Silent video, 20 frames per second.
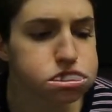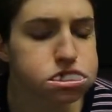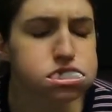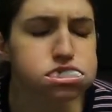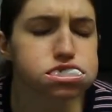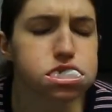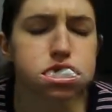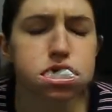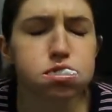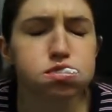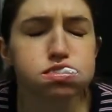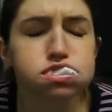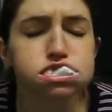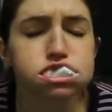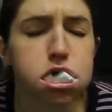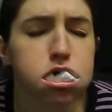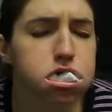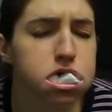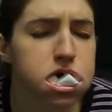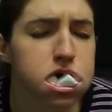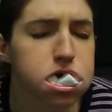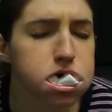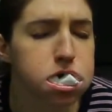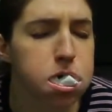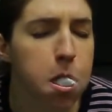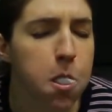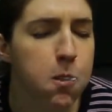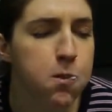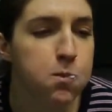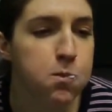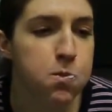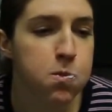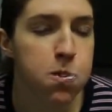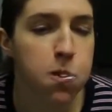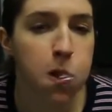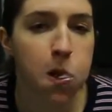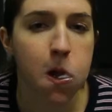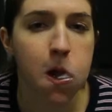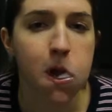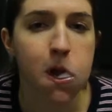It's like, I'm sorry.
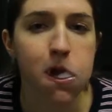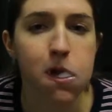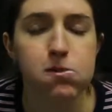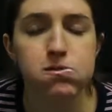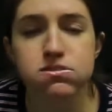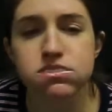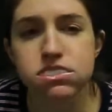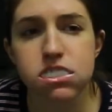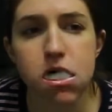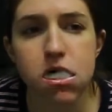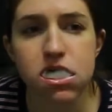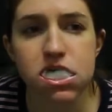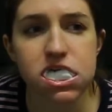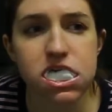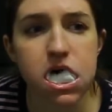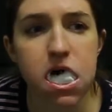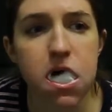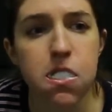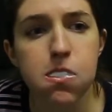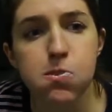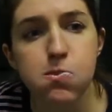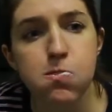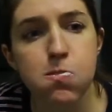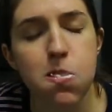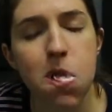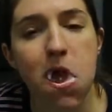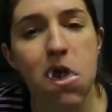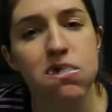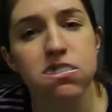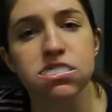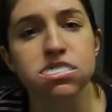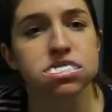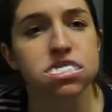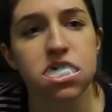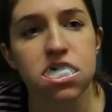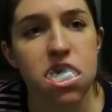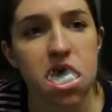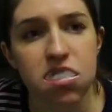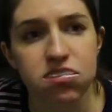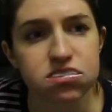I
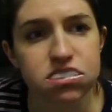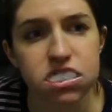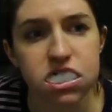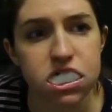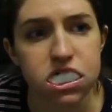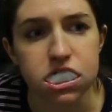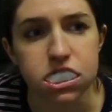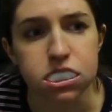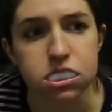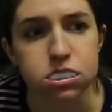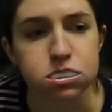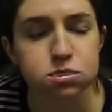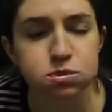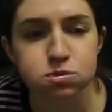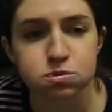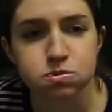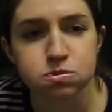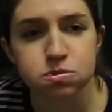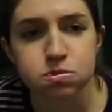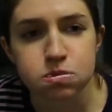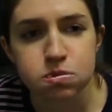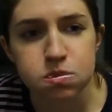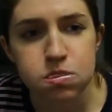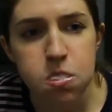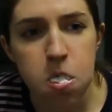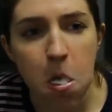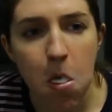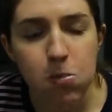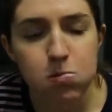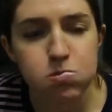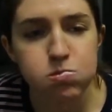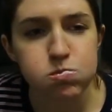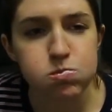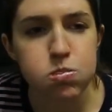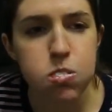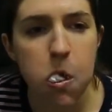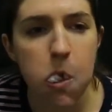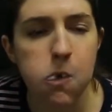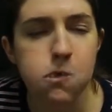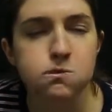still love you.
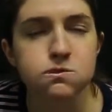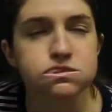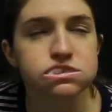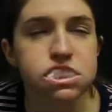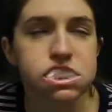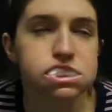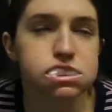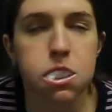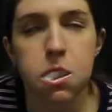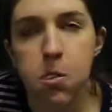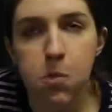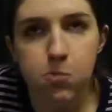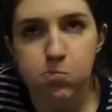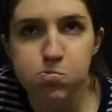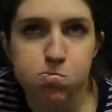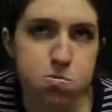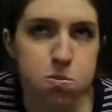And she's like,